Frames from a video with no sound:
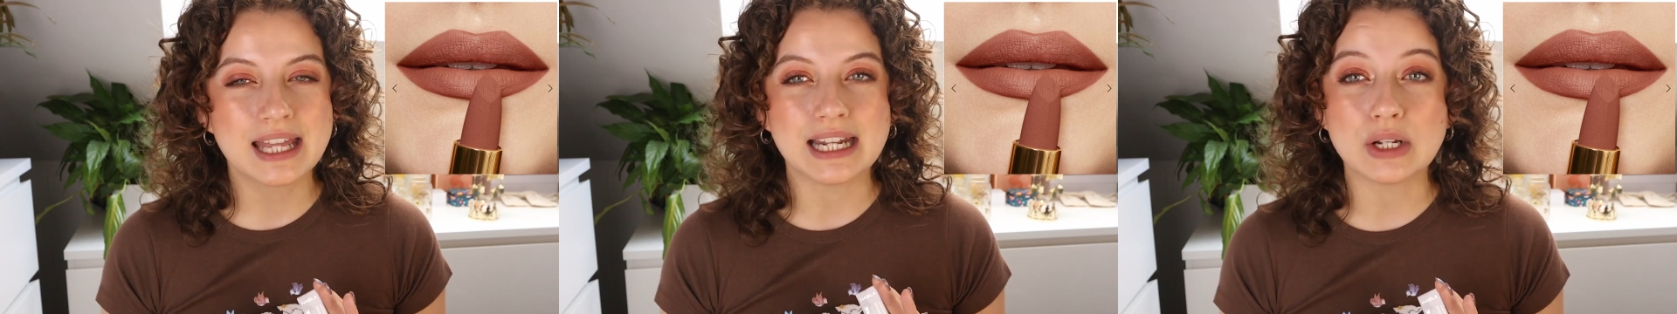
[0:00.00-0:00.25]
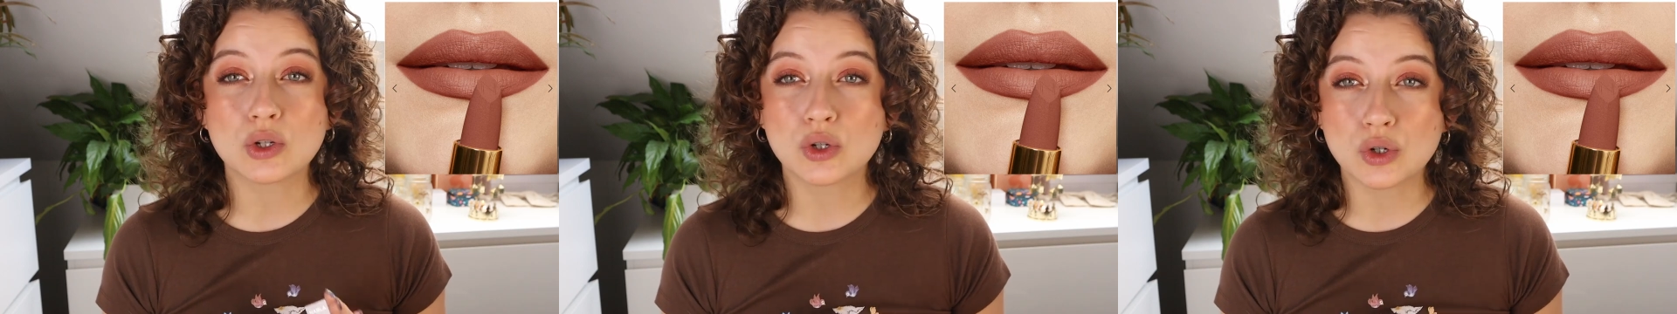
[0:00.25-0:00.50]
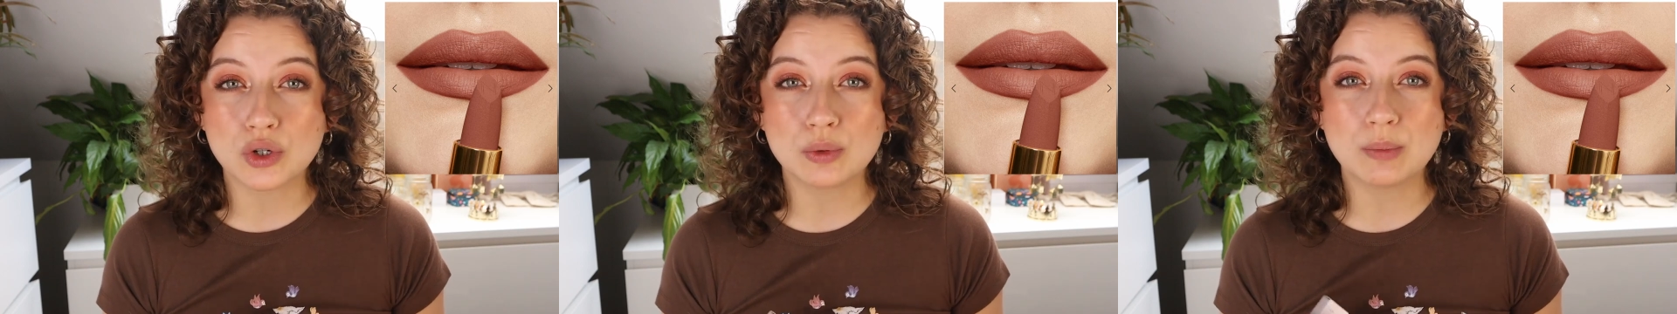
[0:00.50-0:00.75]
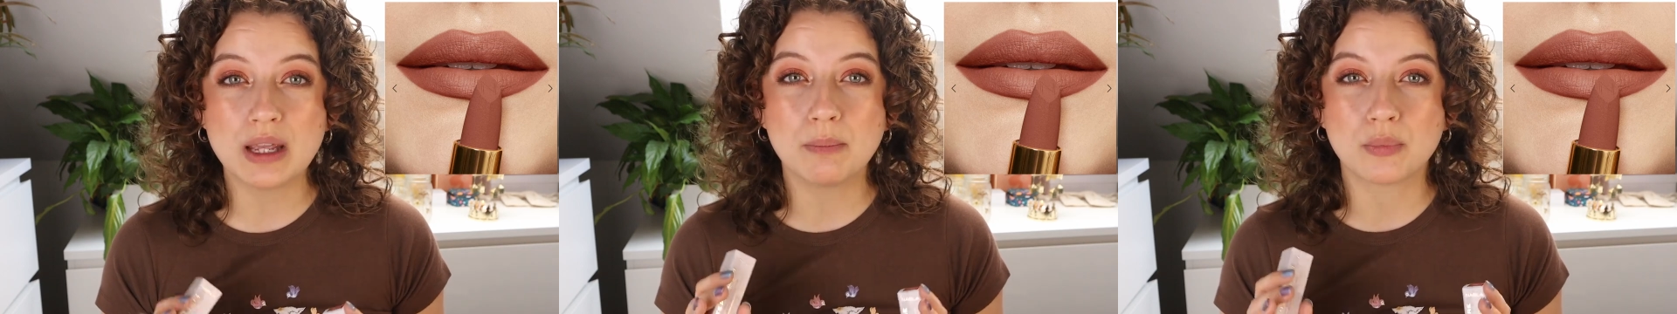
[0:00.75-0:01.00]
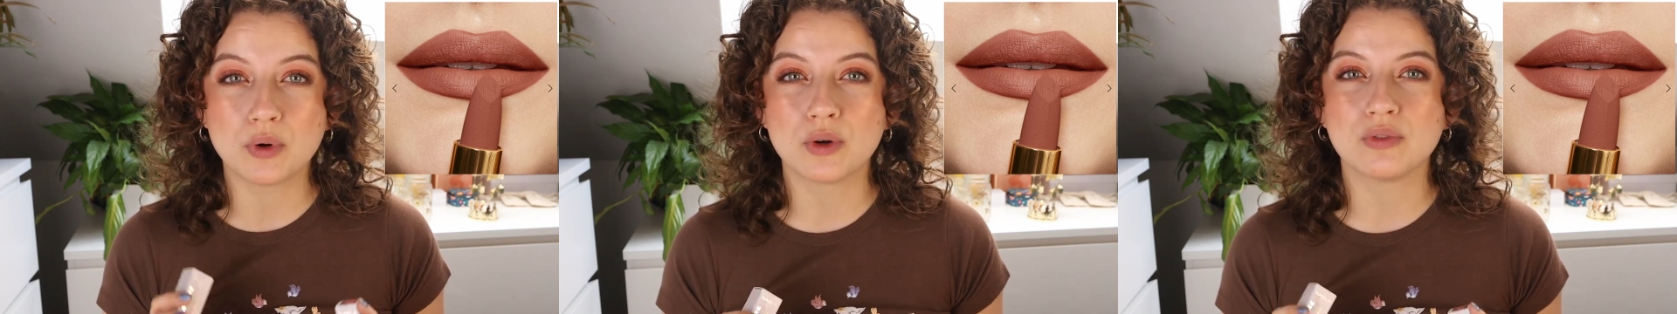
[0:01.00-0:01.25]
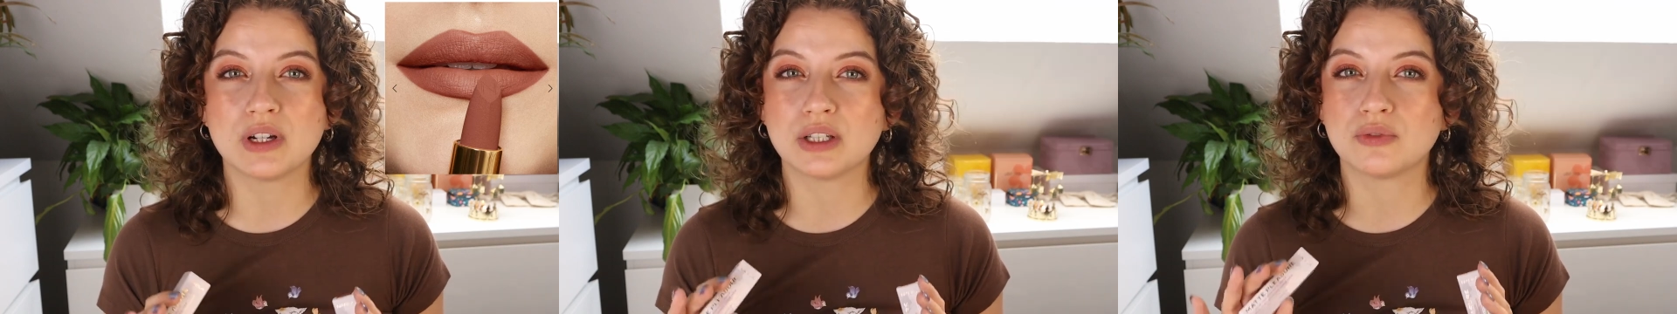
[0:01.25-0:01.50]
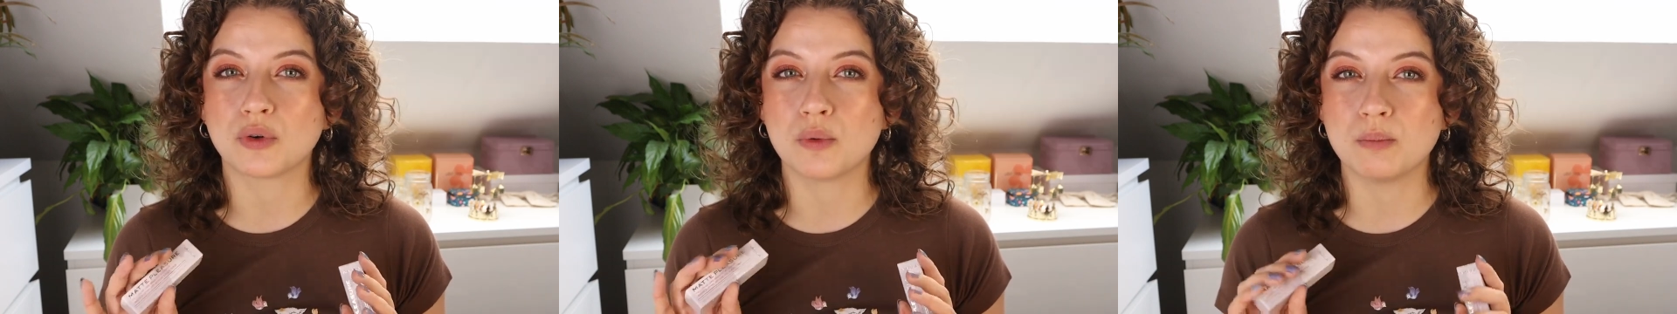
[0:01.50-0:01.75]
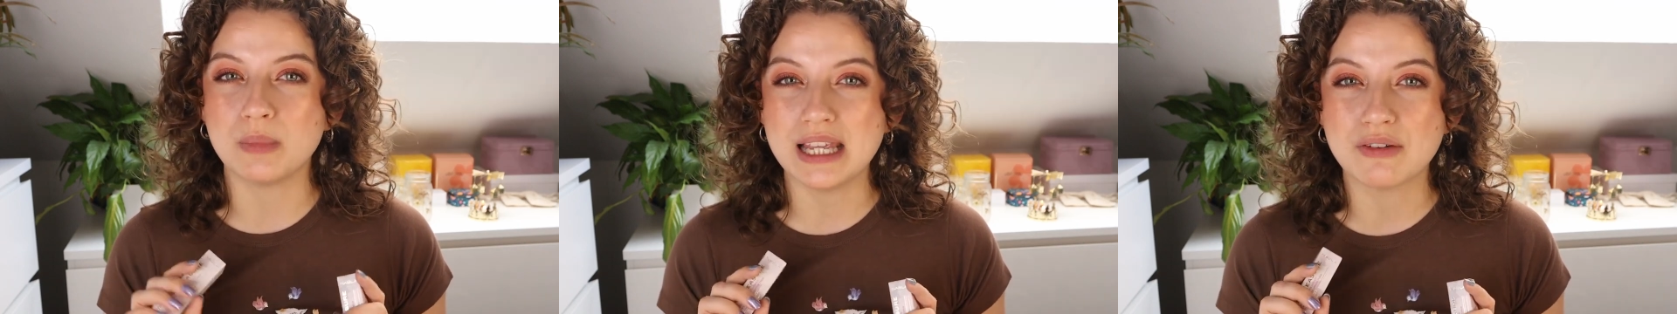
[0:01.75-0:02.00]
that could be perfect for
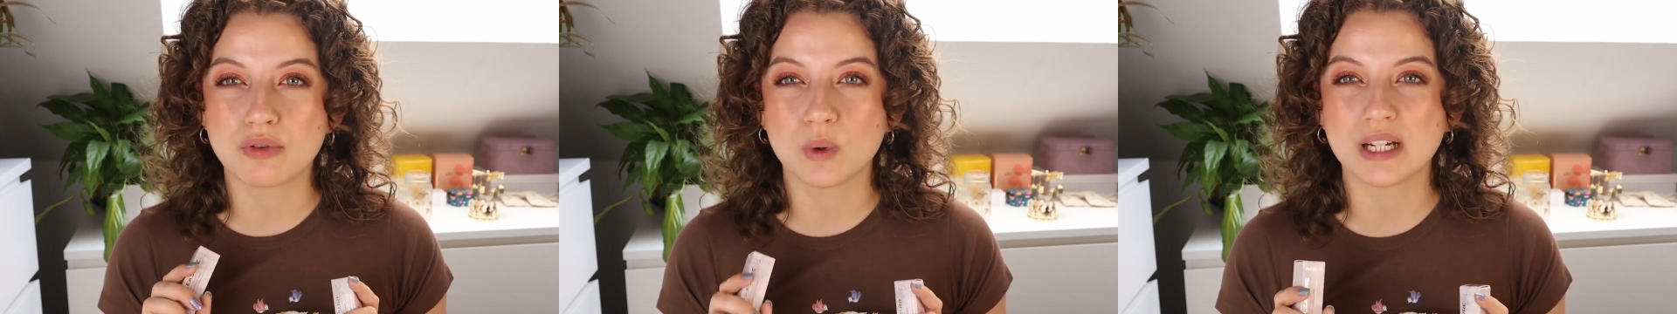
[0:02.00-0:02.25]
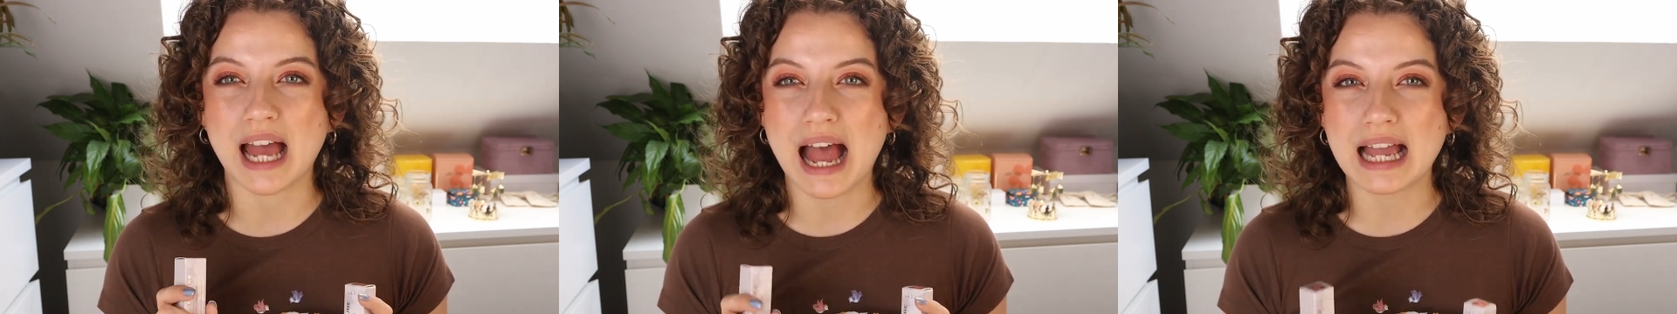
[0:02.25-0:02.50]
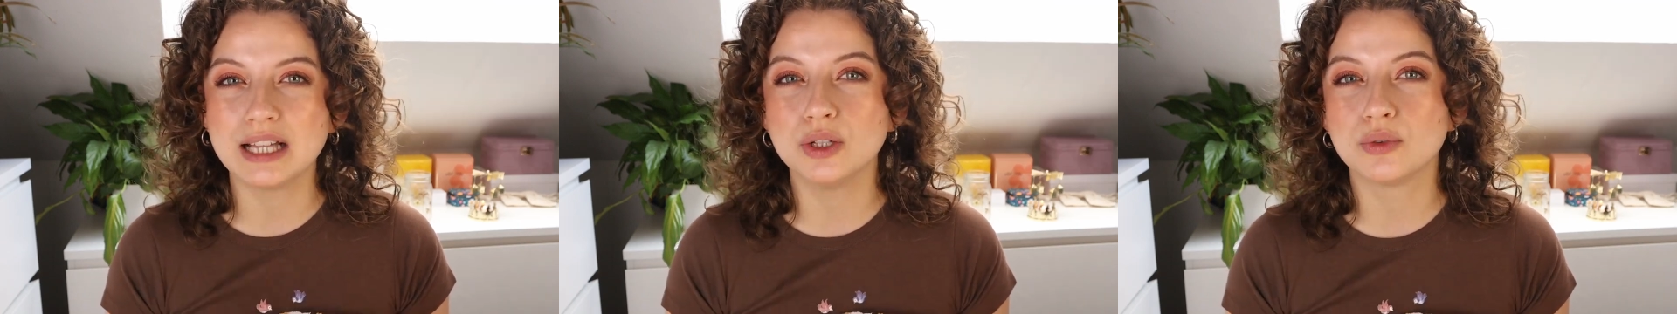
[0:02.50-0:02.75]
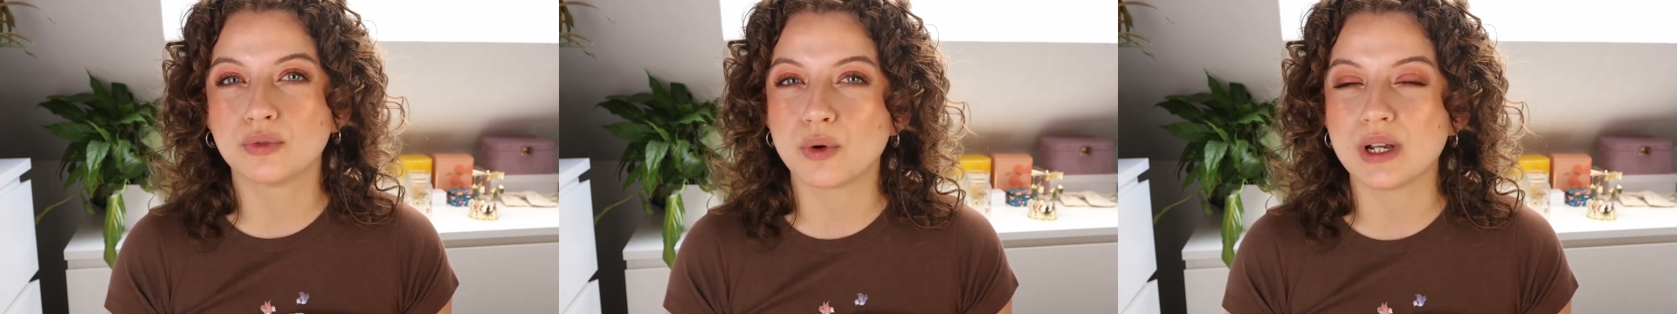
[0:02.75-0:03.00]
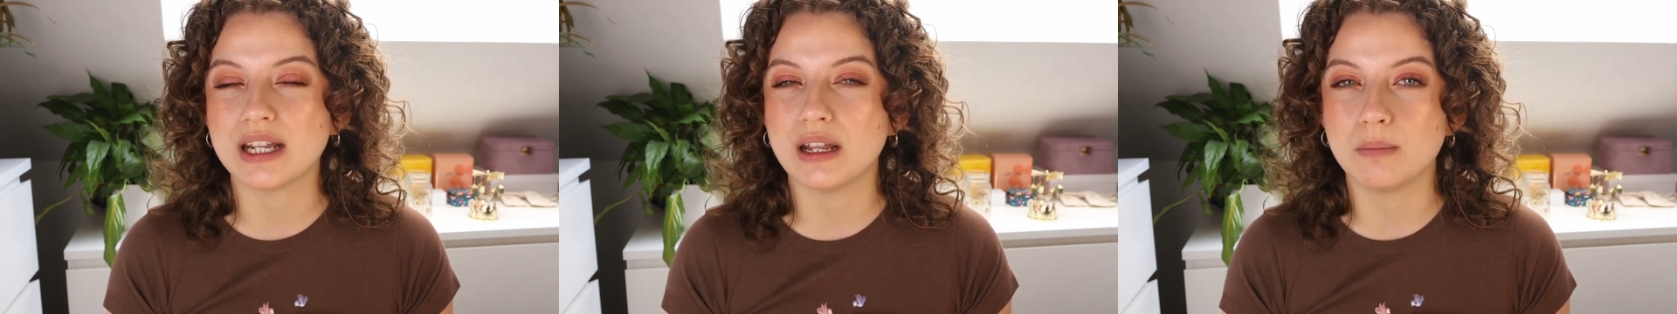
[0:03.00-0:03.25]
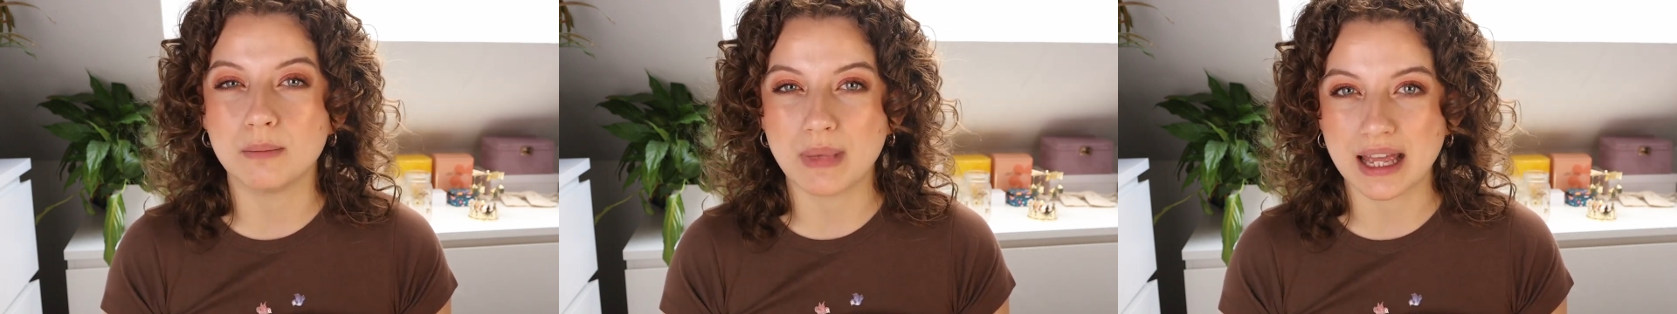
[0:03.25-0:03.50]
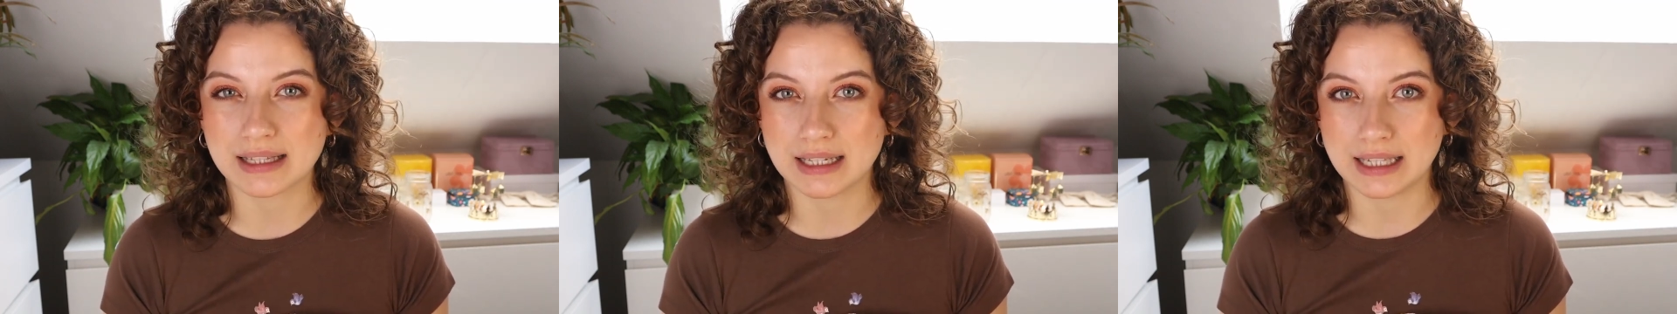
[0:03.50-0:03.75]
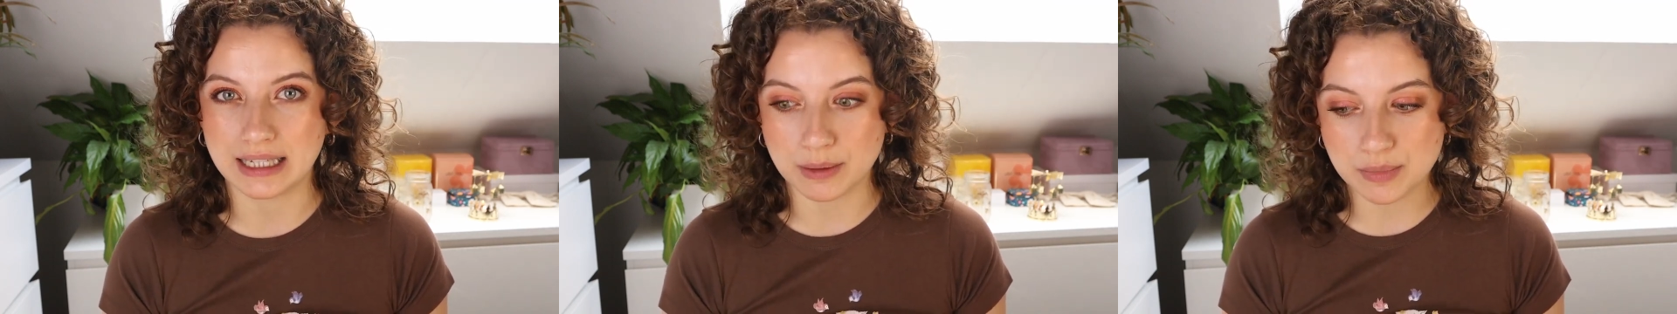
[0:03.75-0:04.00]
me, for what I look for in a matte
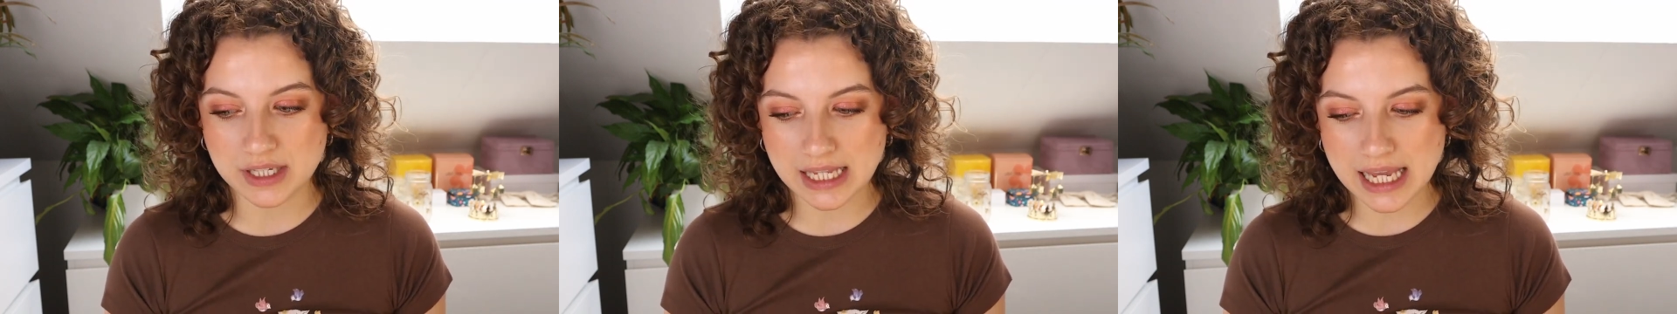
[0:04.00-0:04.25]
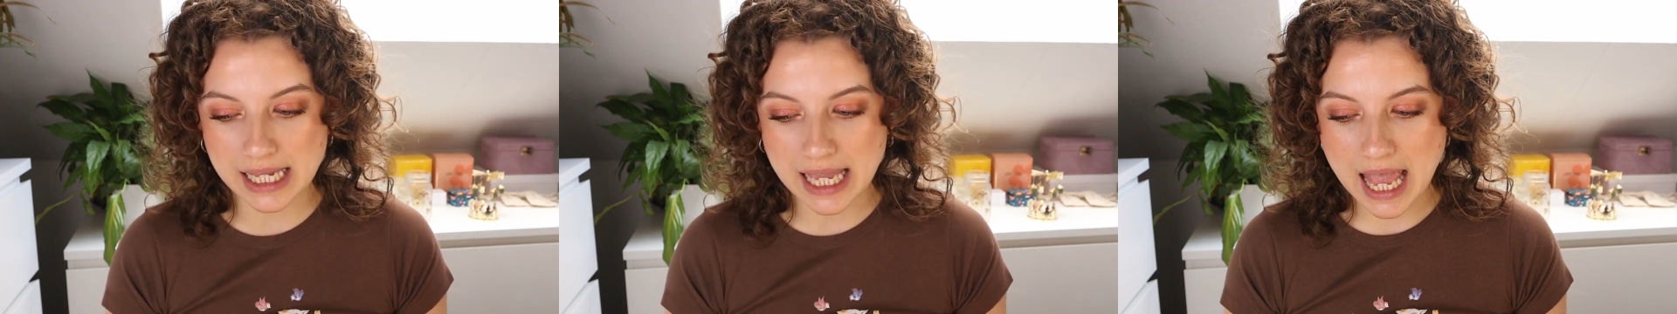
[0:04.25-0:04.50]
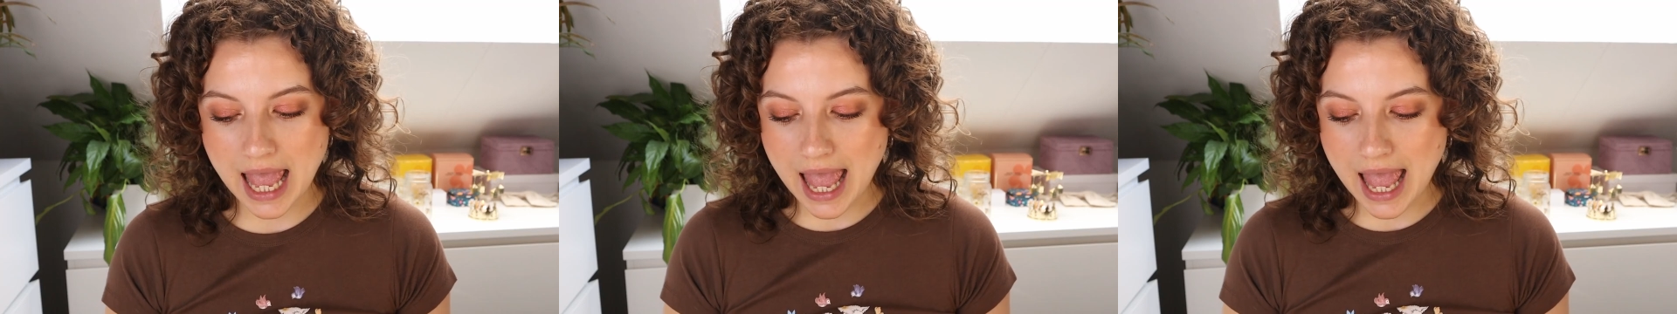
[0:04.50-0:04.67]
lipstick.